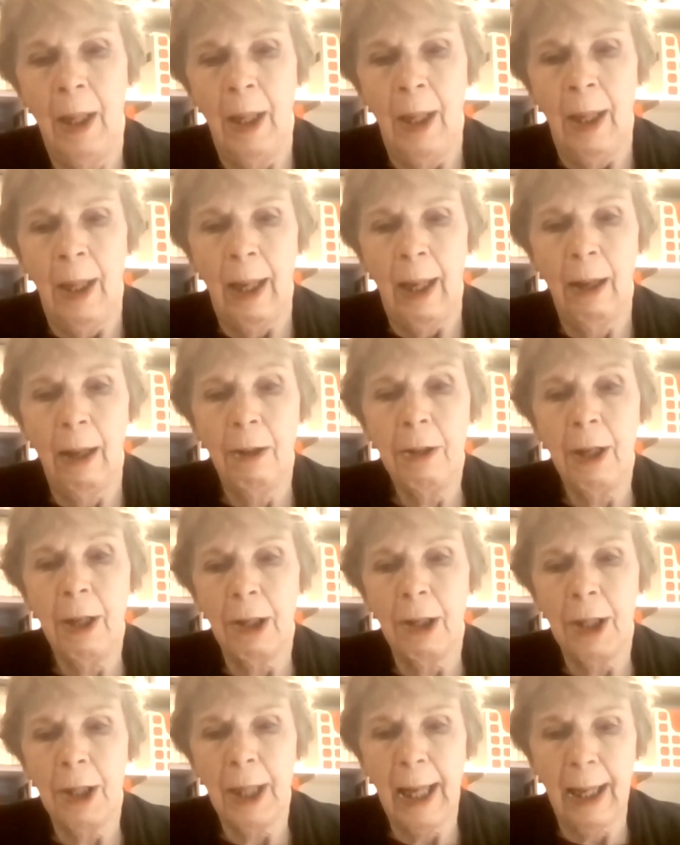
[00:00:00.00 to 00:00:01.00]

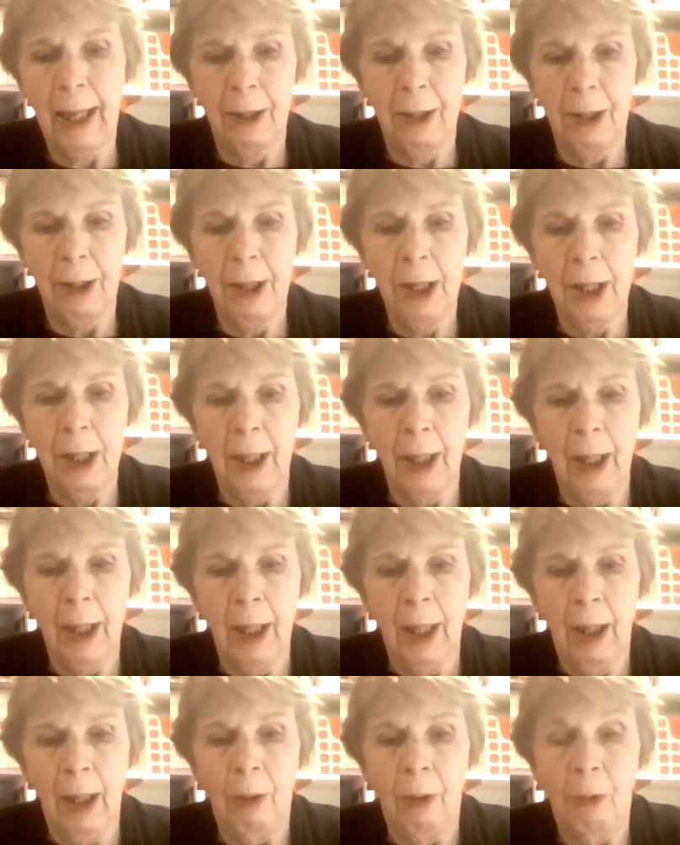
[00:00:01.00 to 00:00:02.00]
Healthcare standards,
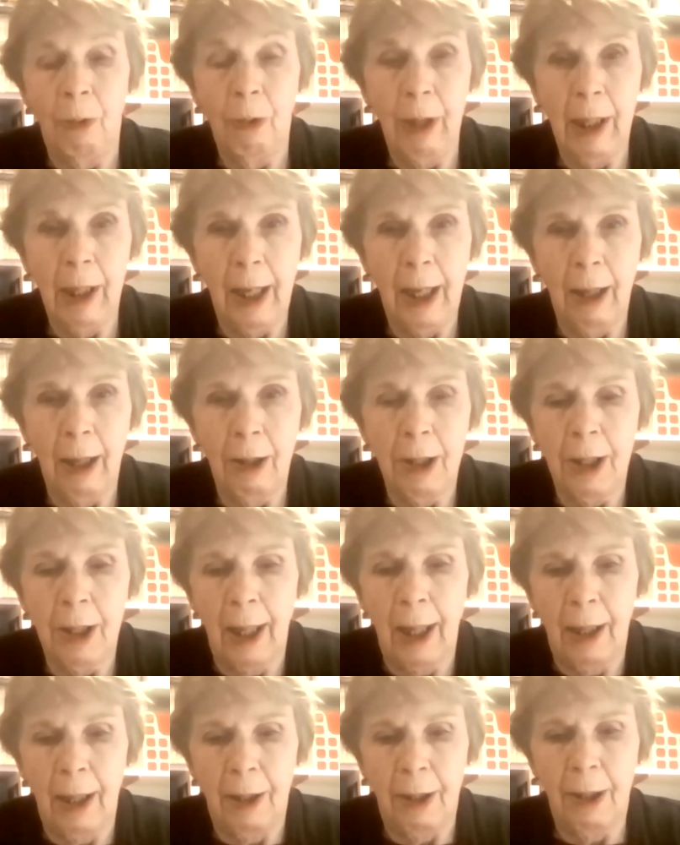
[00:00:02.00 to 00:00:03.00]
care
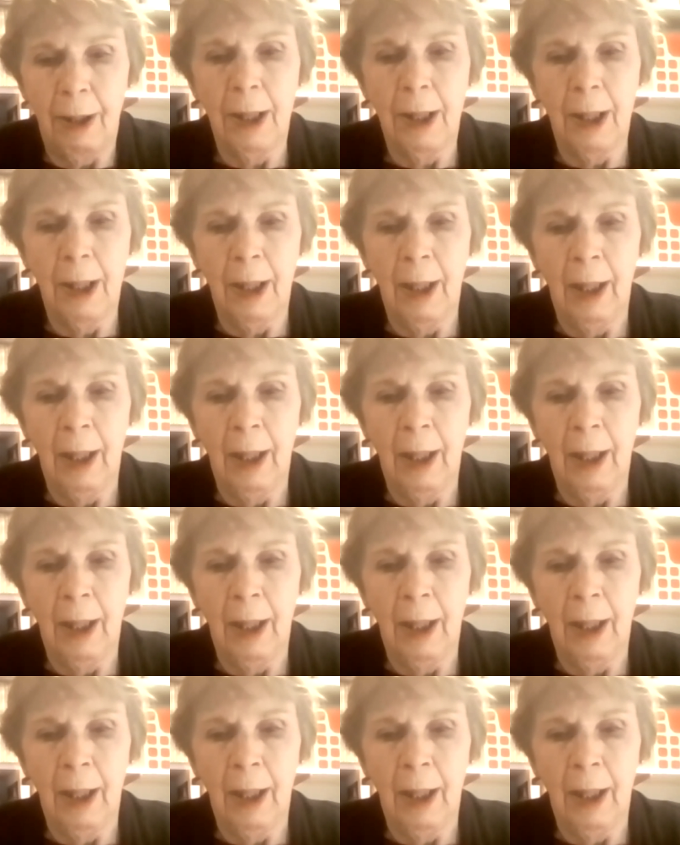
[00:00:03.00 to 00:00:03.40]
standards,